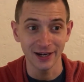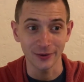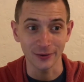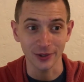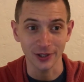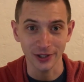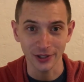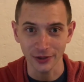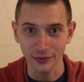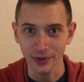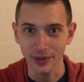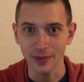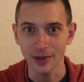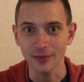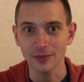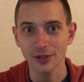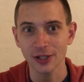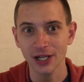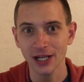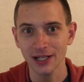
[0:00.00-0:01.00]
working on the Web
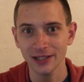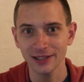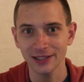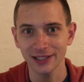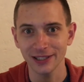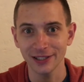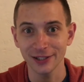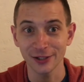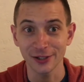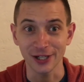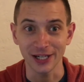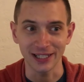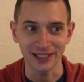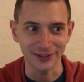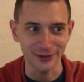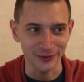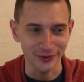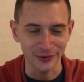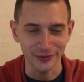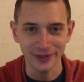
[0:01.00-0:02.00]
App Challenge
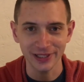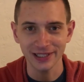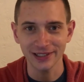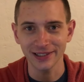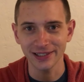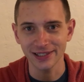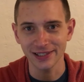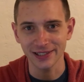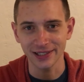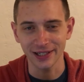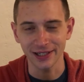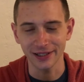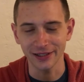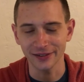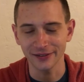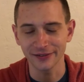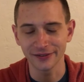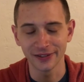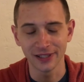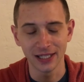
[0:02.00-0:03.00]
and doing the weekly
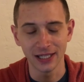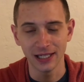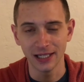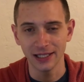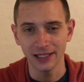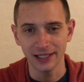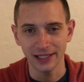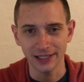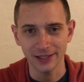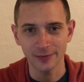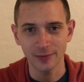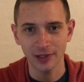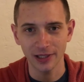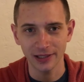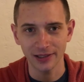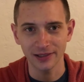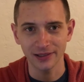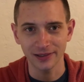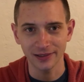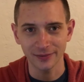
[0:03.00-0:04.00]
stuff. It's
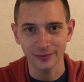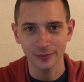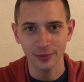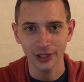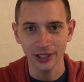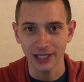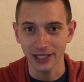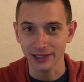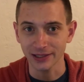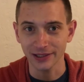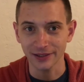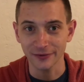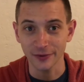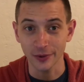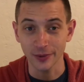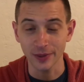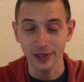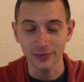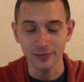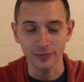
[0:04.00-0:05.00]
been pretty hectic
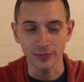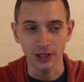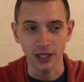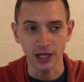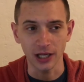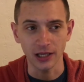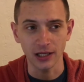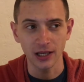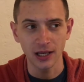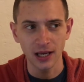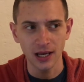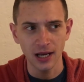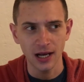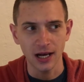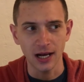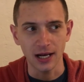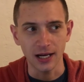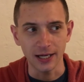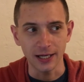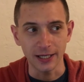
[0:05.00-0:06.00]
for me, but
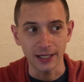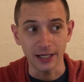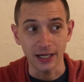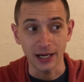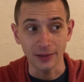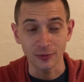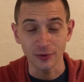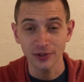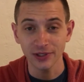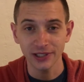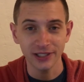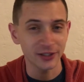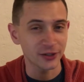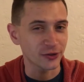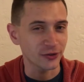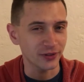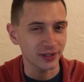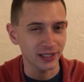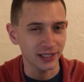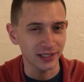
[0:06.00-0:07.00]
I'm really
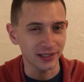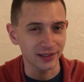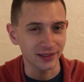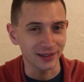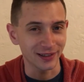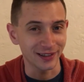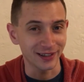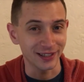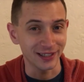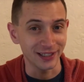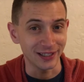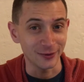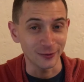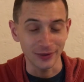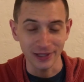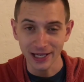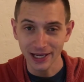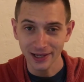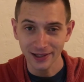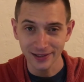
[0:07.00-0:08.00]
enjoying the
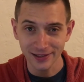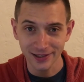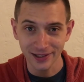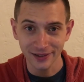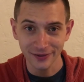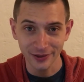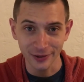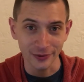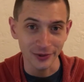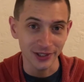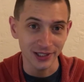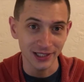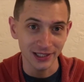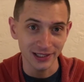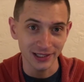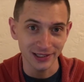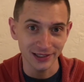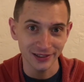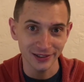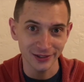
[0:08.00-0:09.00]
React stuff that we're
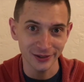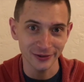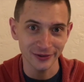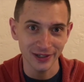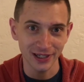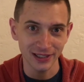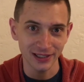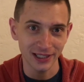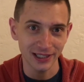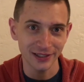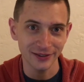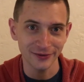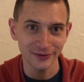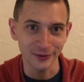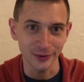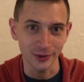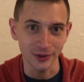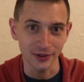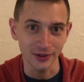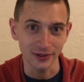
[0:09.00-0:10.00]
digging into right now
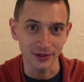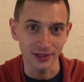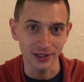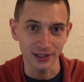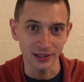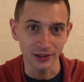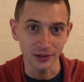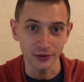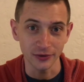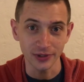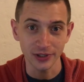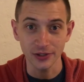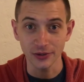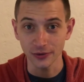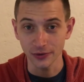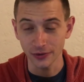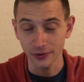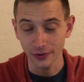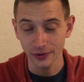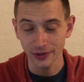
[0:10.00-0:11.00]
for the newest
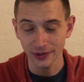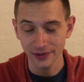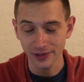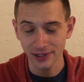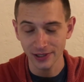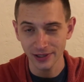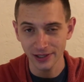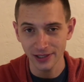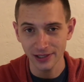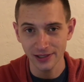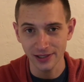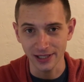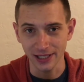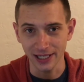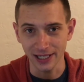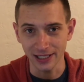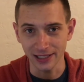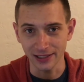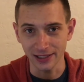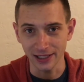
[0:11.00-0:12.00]
tutorial series,
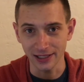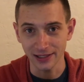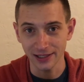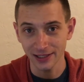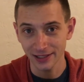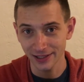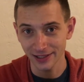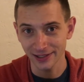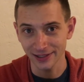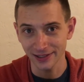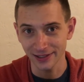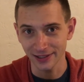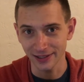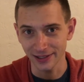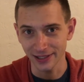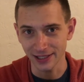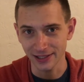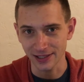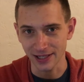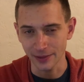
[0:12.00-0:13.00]
and I think
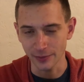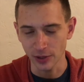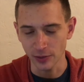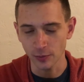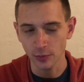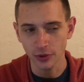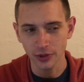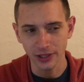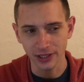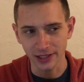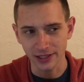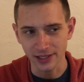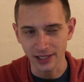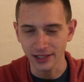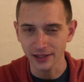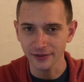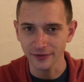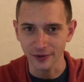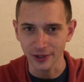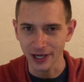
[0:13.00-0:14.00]
that's got me pretty
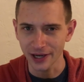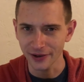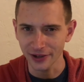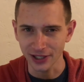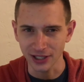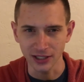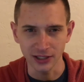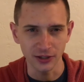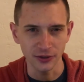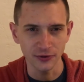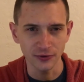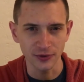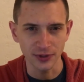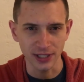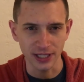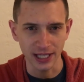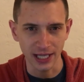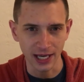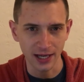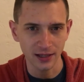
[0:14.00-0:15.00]
excited for how I can use
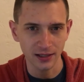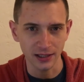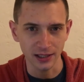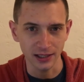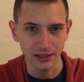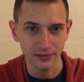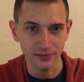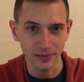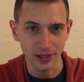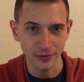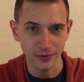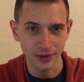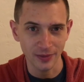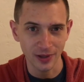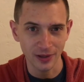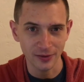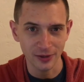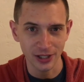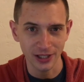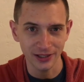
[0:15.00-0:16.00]
that in my
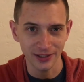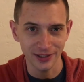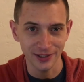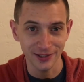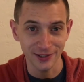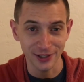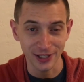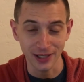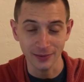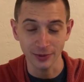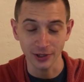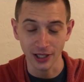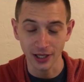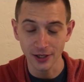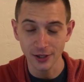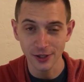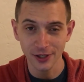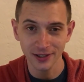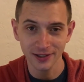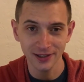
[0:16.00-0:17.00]
Web App Challenge
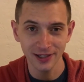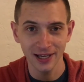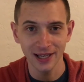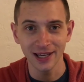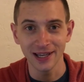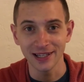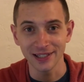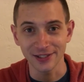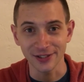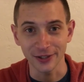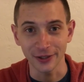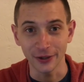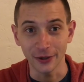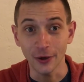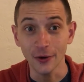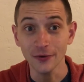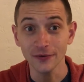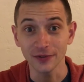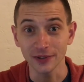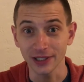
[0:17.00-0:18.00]
application. So
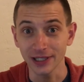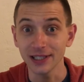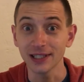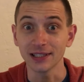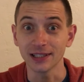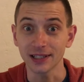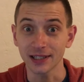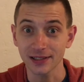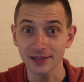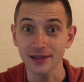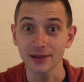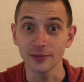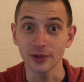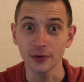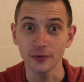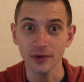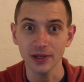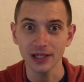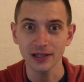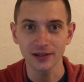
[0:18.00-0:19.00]
hopefully in the next
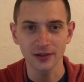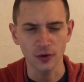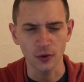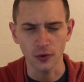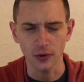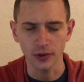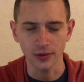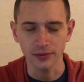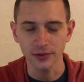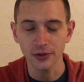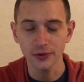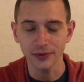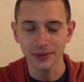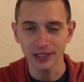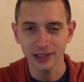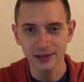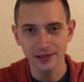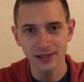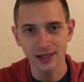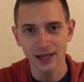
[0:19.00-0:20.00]
coming week or 2
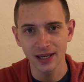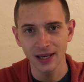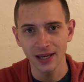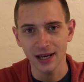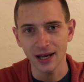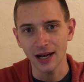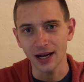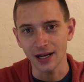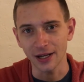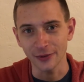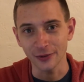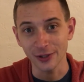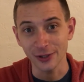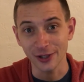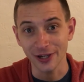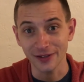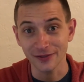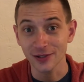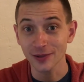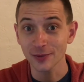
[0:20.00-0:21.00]
weeks, we
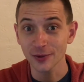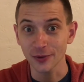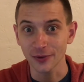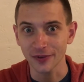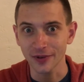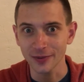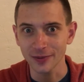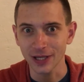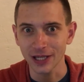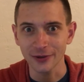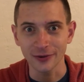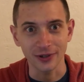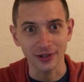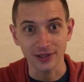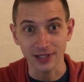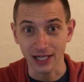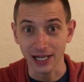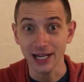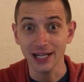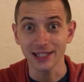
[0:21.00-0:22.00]
should have some sort of update where
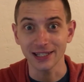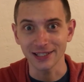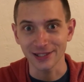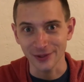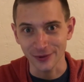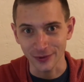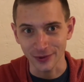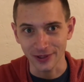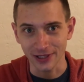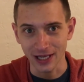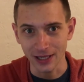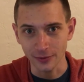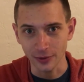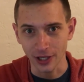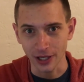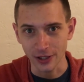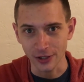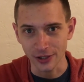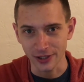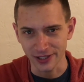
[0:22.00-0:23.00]
it's like, hey, this is where the
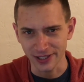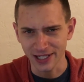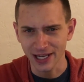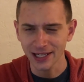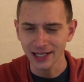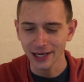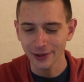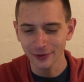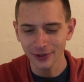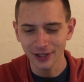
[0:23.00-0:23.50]
application is at, and I